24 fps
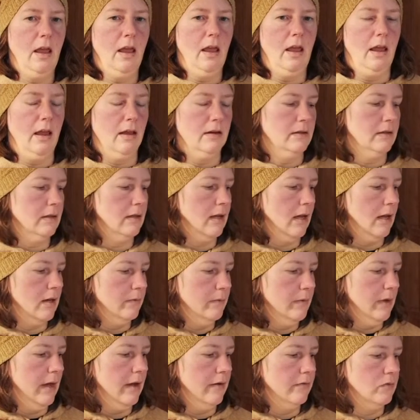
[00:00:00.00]
And again,
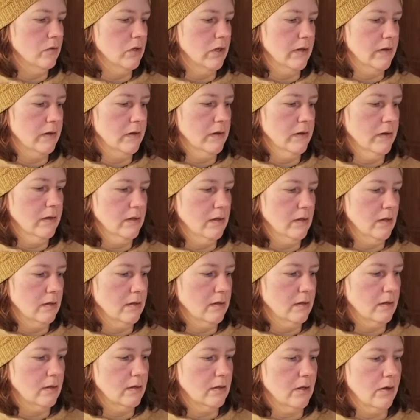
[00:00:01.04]
we have Justice
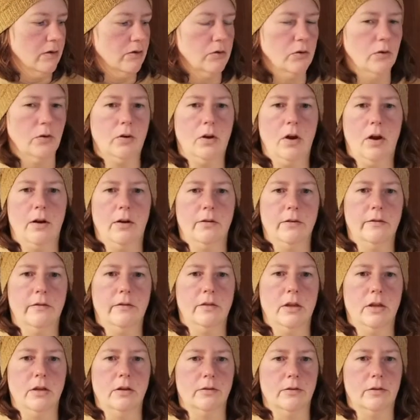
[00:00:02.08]
as the central card of
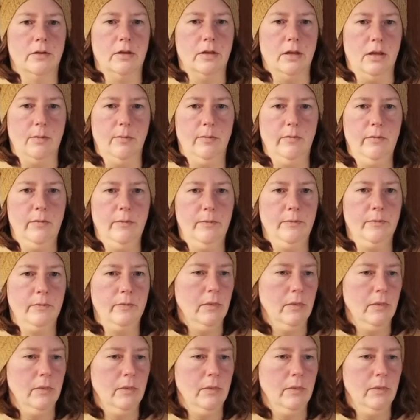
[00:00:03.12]
the year theme.